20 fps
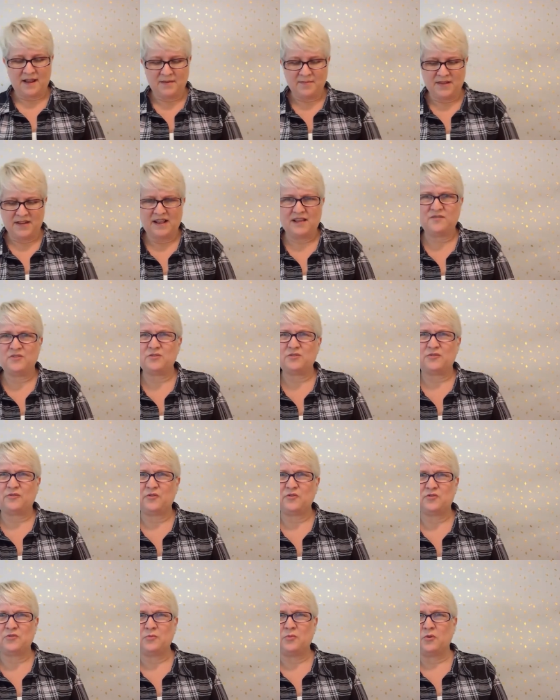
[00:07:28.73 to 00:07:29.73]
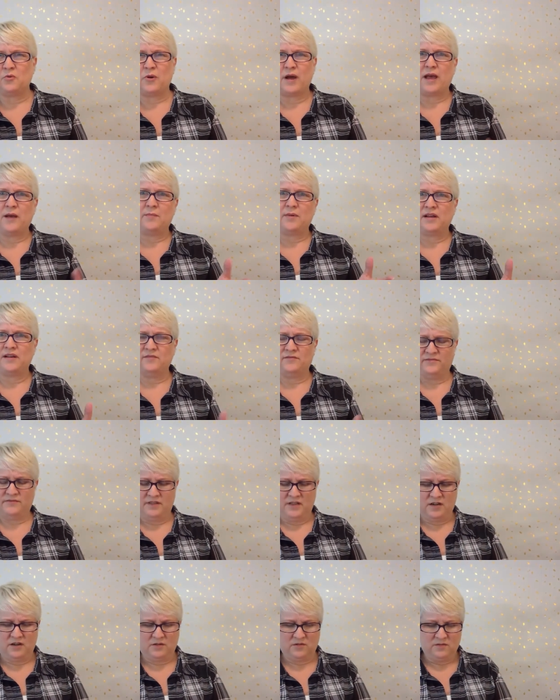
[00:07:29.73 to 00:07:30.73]
I mean I've used fusible web I've
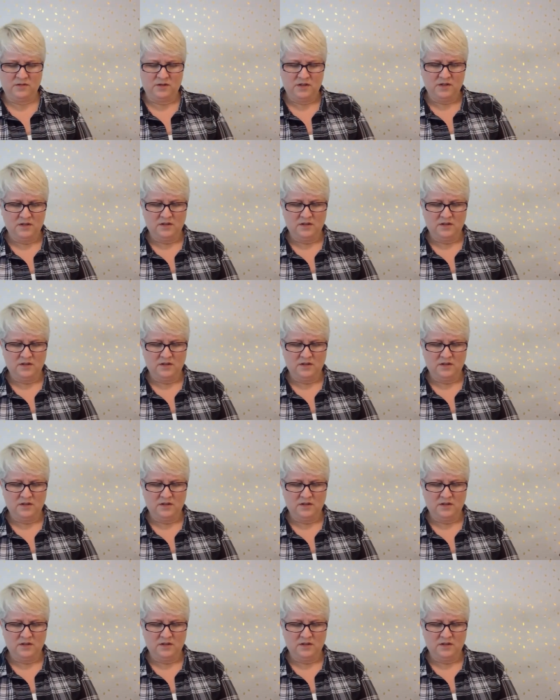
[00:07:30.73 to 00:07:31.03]
you know